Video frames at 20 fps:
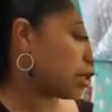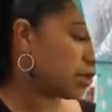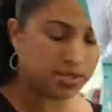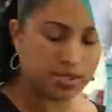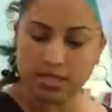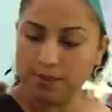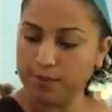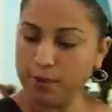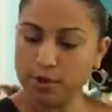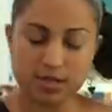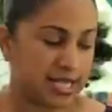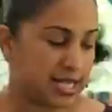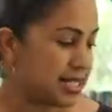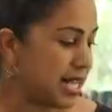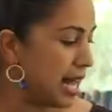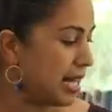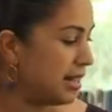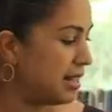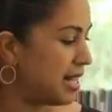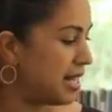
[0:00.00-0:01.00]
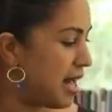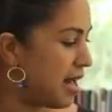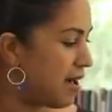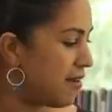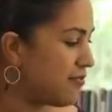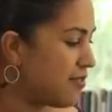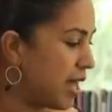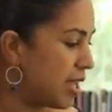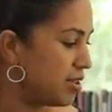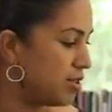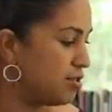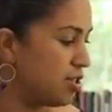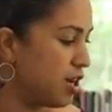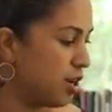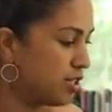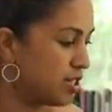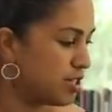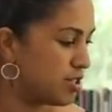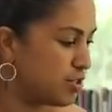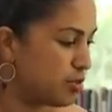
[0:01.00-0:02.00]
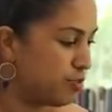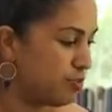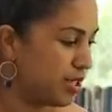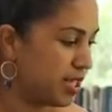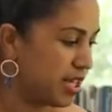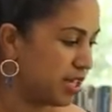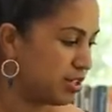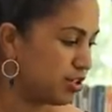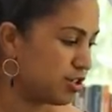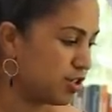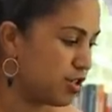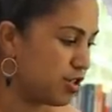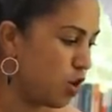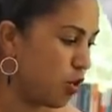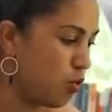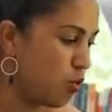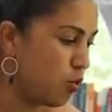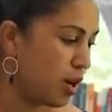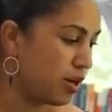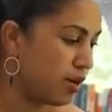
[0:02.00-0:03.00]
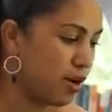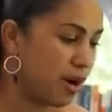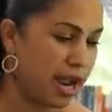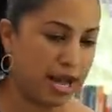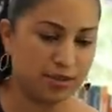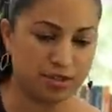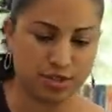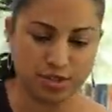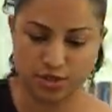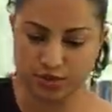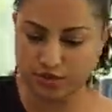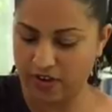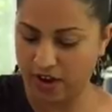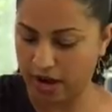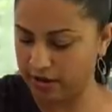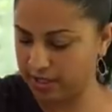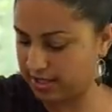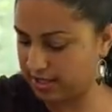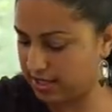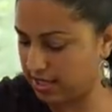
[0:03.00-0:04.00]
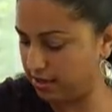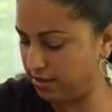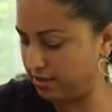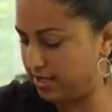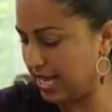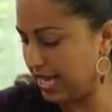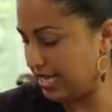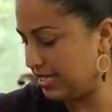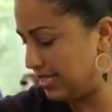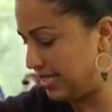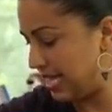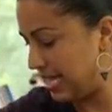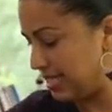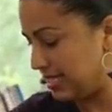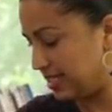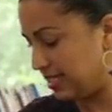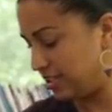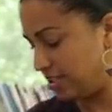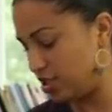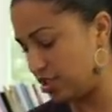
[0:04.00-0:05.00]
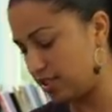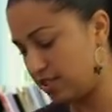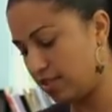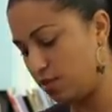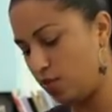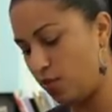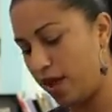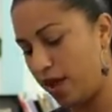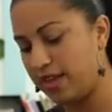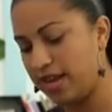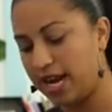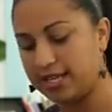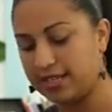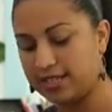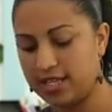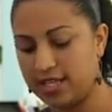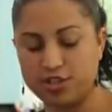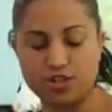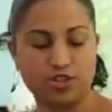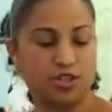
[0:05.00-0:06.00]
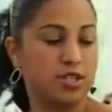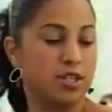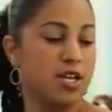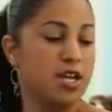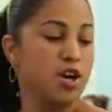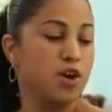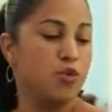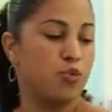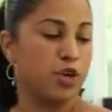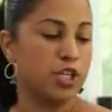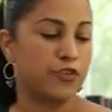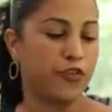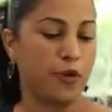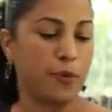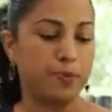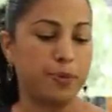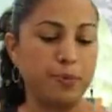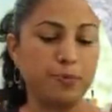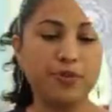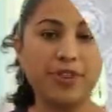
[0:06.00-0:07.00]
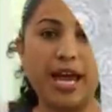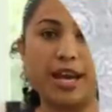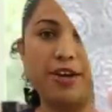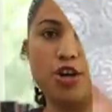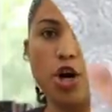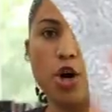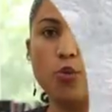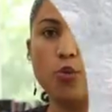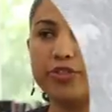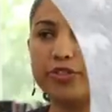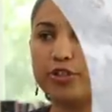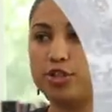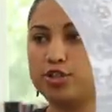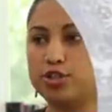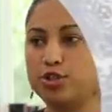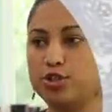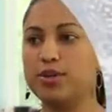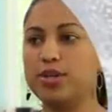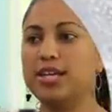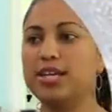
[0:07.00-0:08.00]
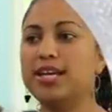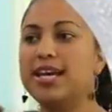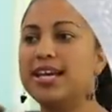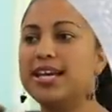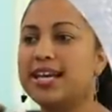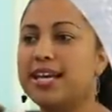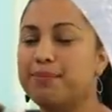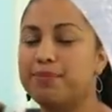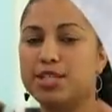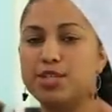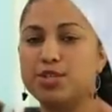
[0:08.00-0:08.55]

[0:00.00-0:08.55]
oh, Simone says, I love that you don't assume beginners know what or how to do various skills. That's that's just the way that I teach, which for people that know what they're doing, it can be